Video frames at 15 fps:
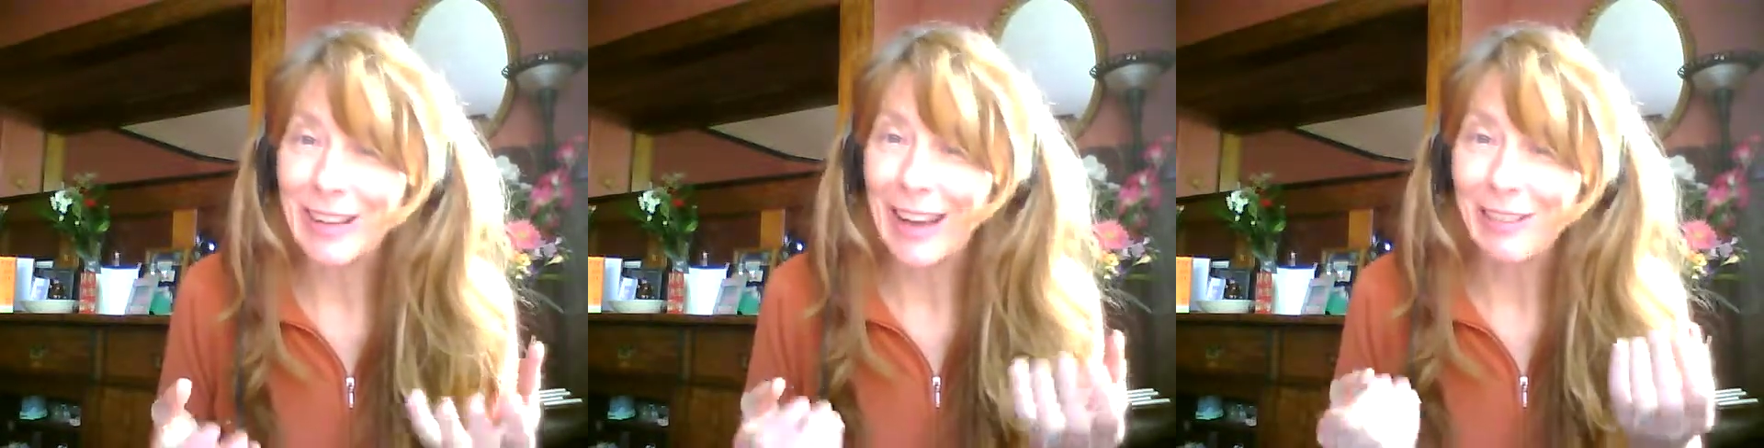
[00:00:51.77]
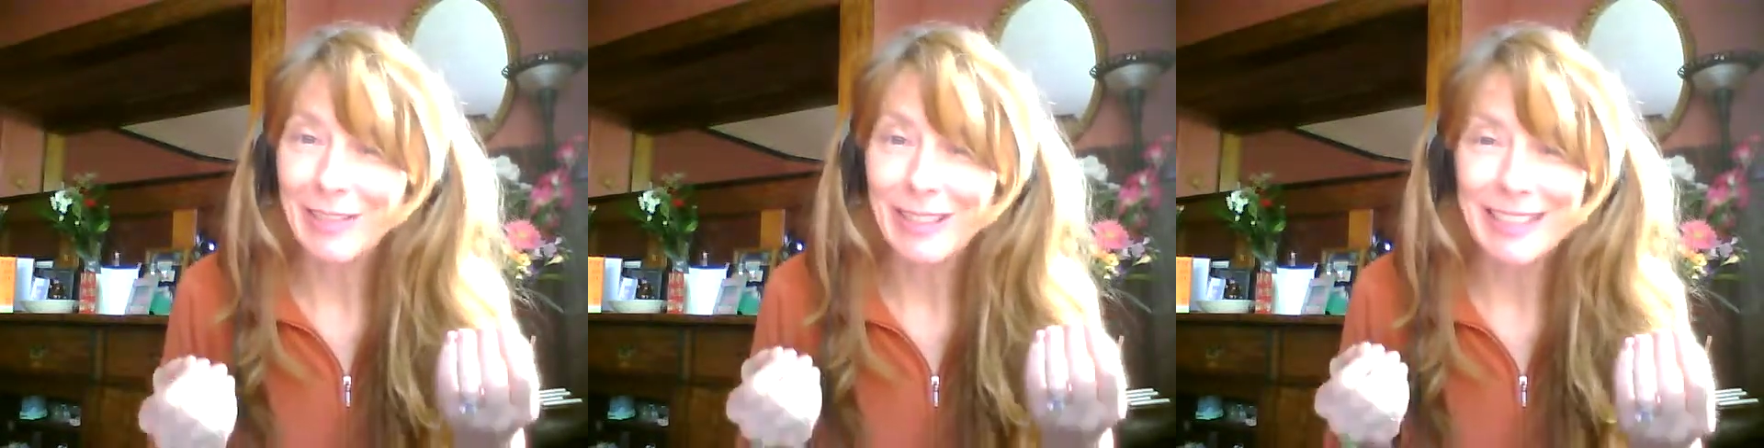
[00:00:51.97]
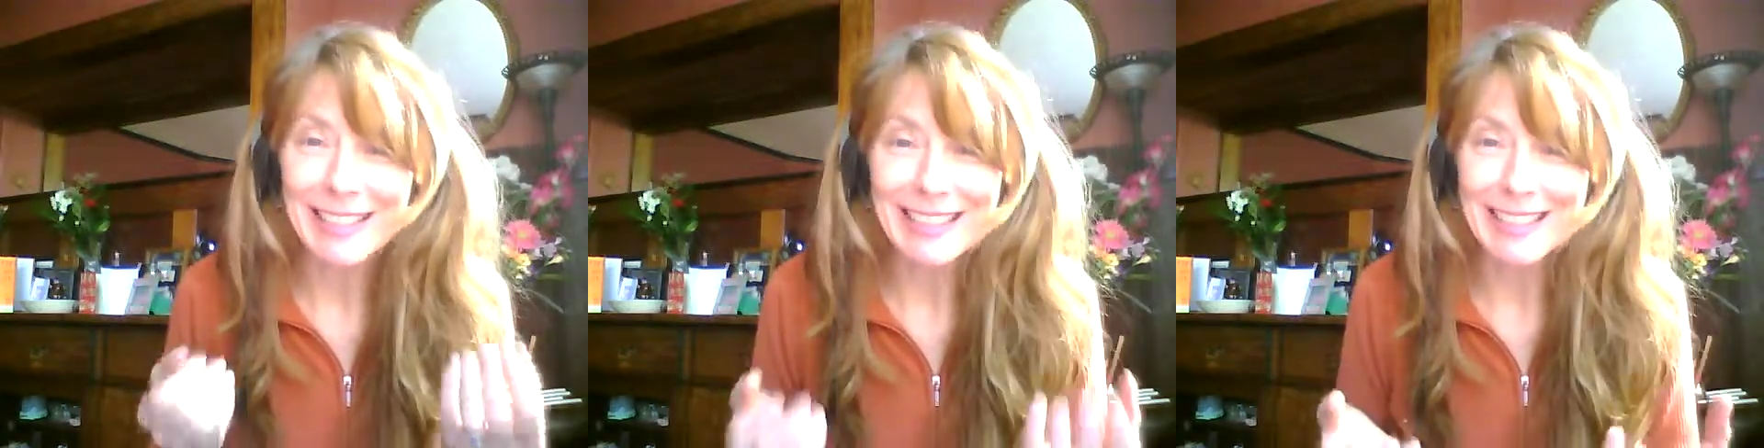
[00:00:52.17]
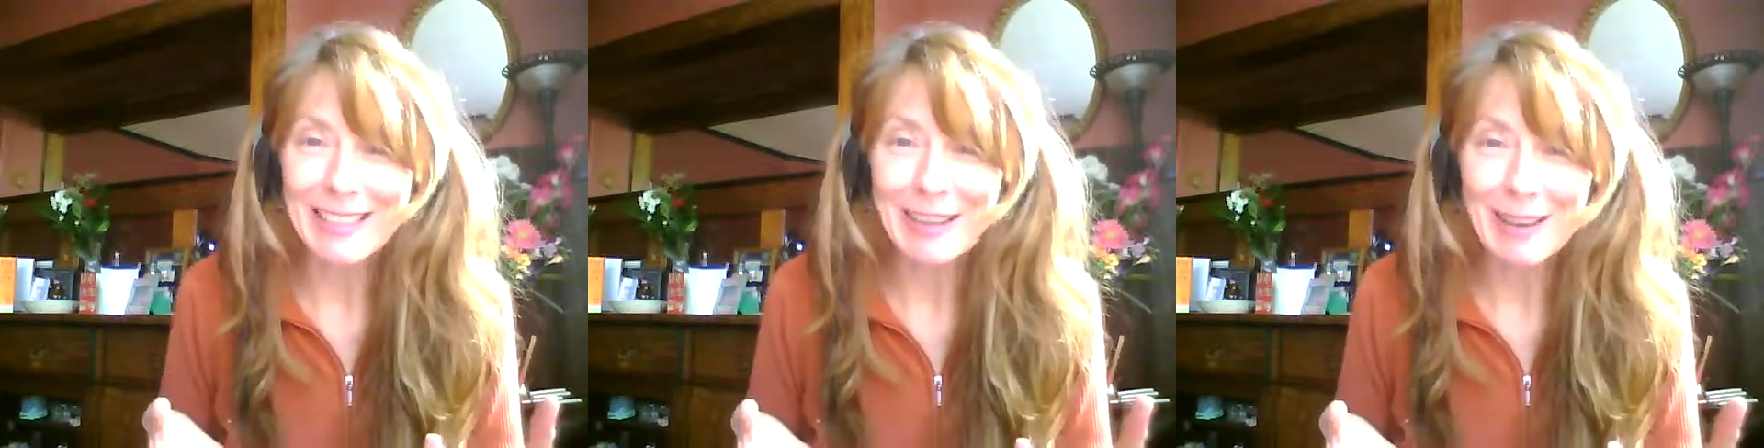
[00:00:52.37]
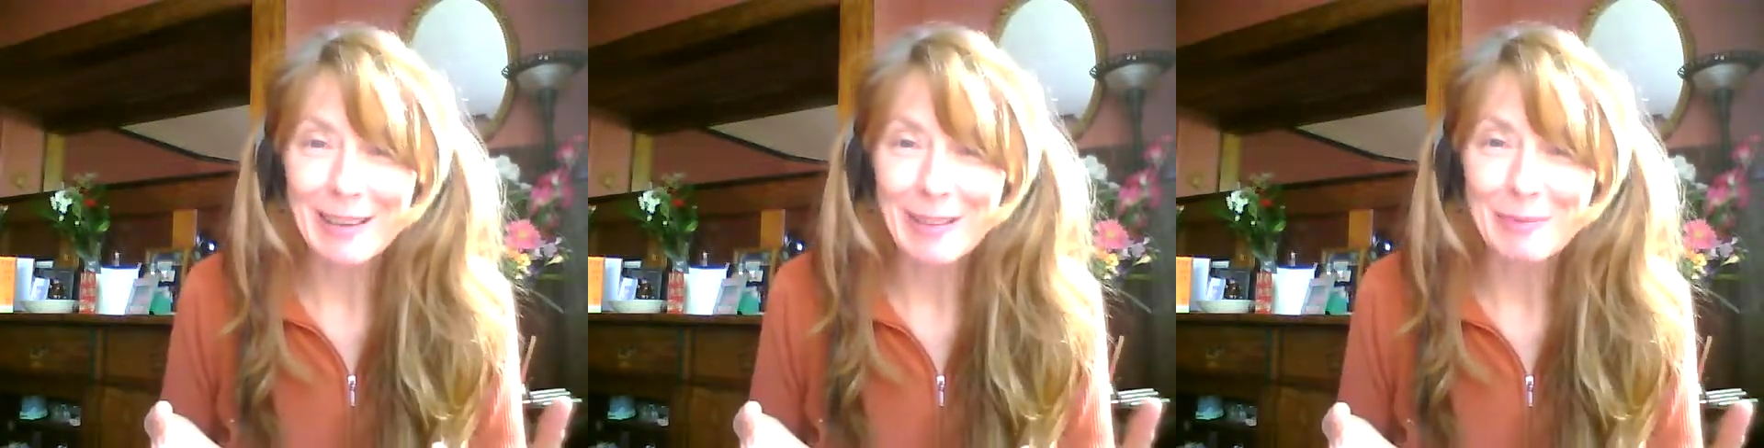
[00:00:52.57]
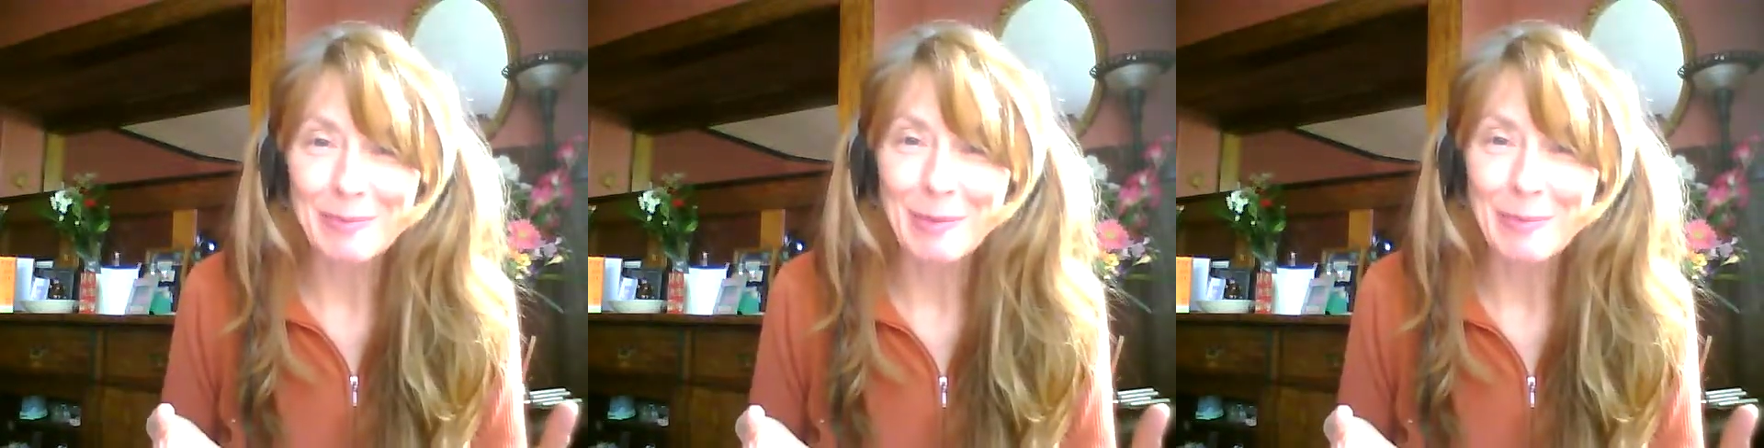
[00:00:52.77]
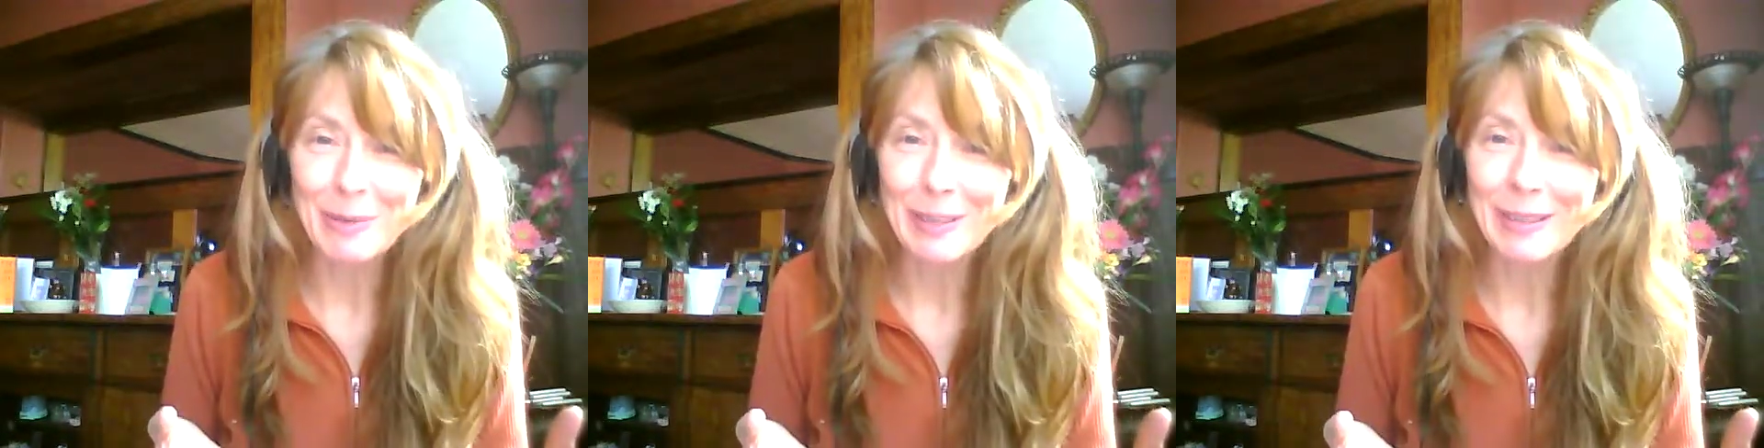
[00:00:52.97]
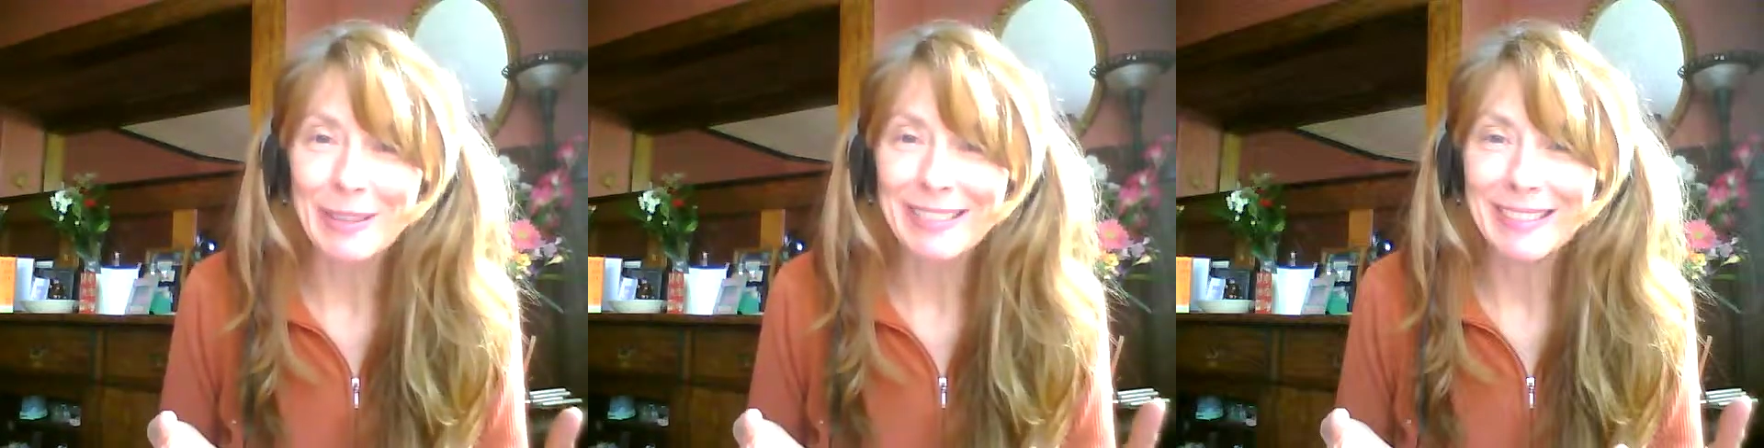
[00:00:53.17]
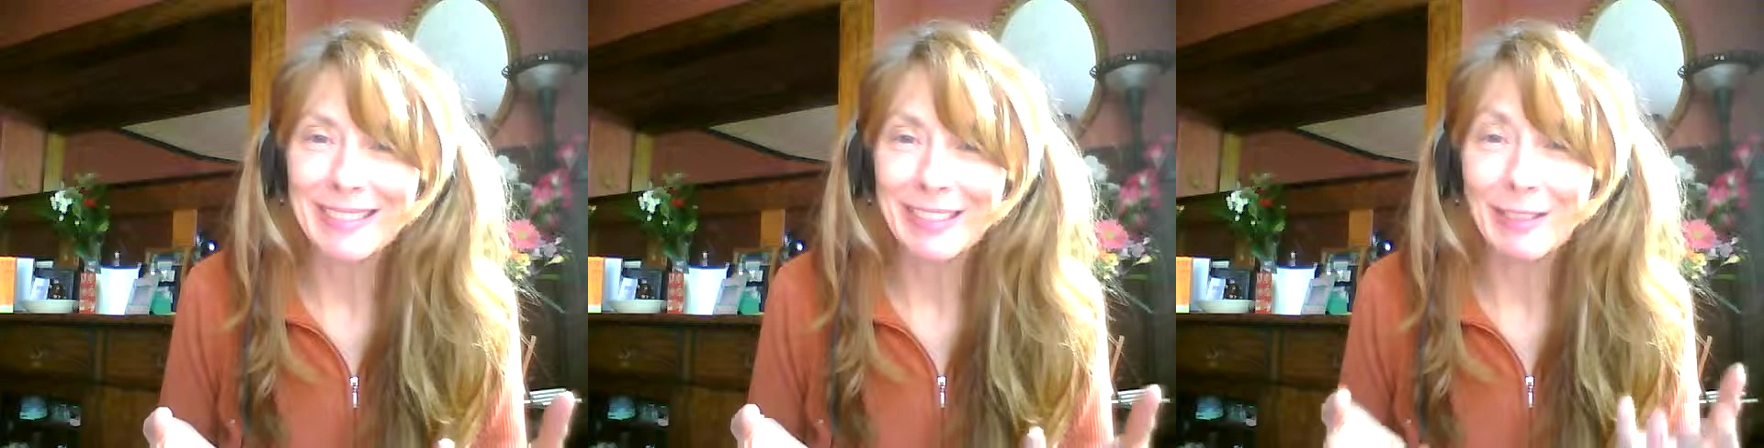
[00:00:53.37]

You have to like to talk to people.